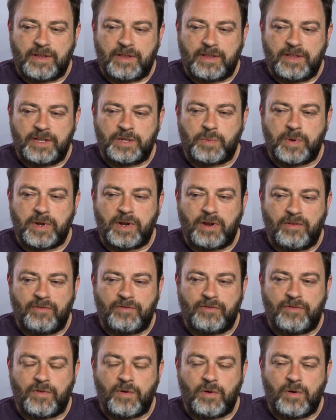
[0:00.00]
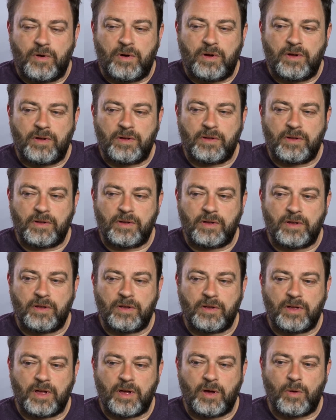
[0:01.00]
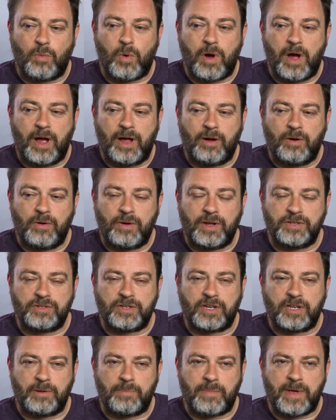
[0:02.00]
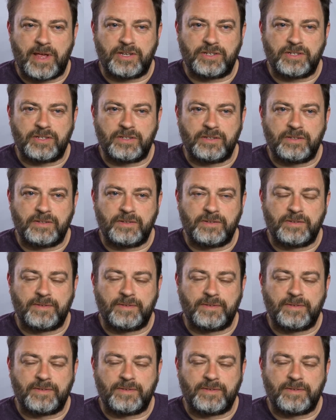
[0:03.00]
this went on for a while, as you can imagine.